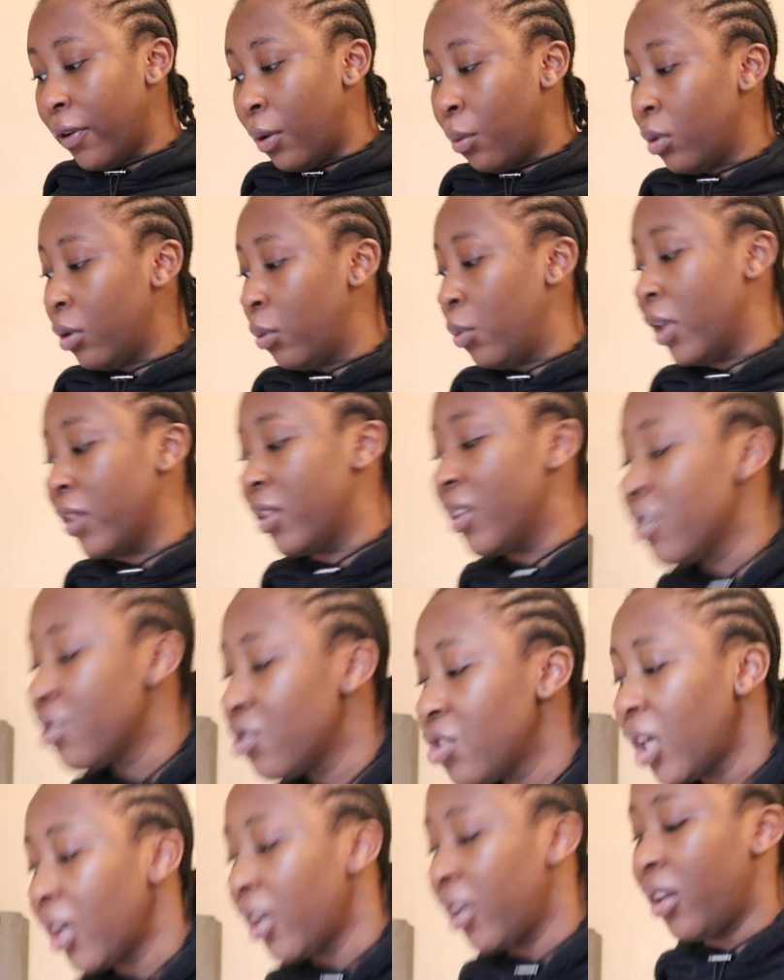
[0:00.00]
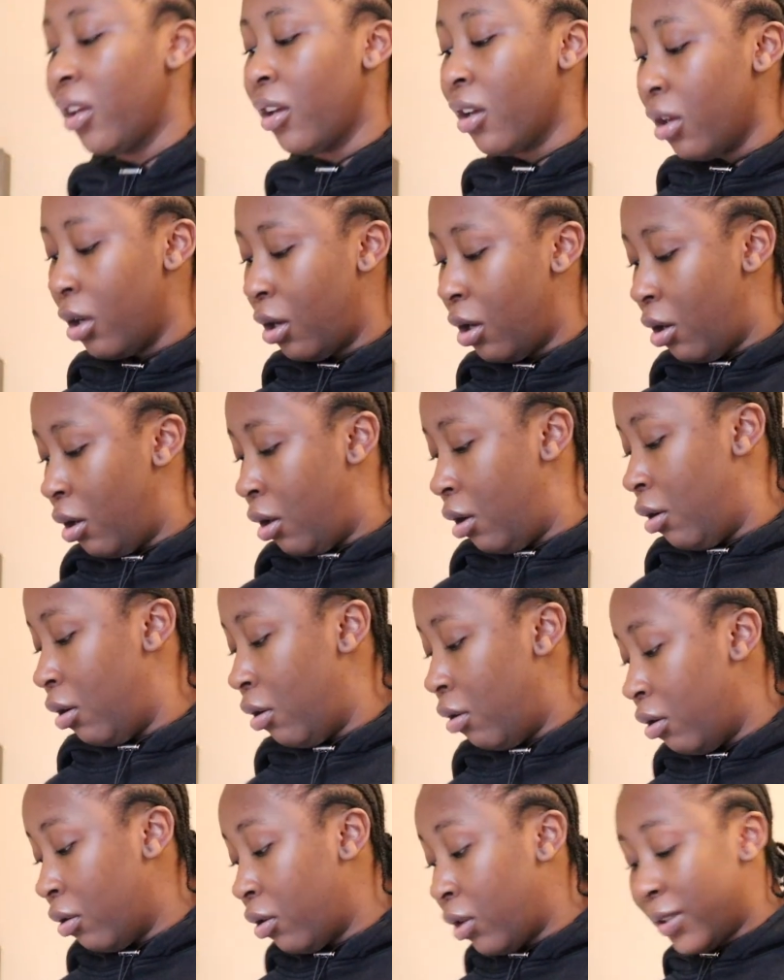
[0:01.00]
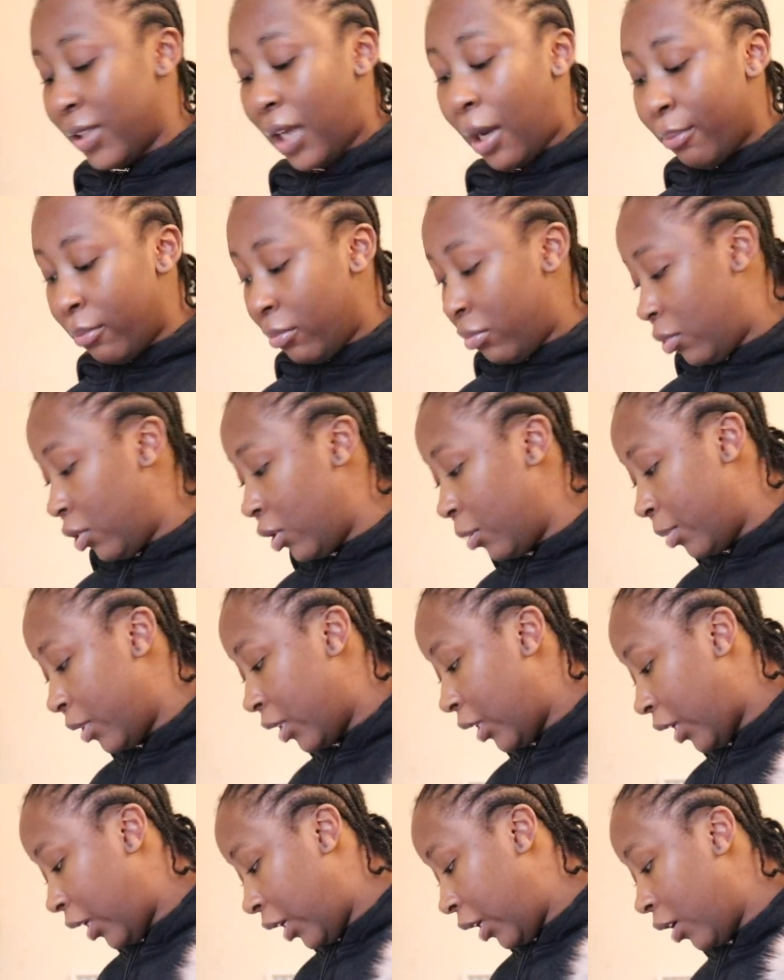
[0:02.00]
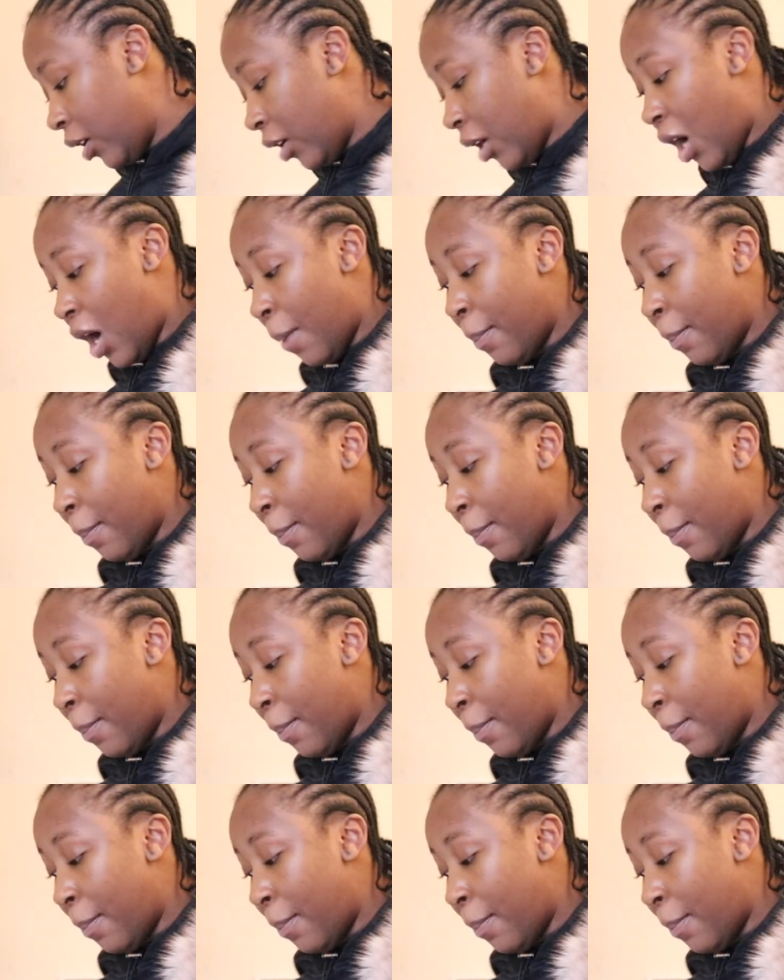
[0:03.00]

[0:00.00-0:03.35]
I want to wear this jacket because I'm going to be late.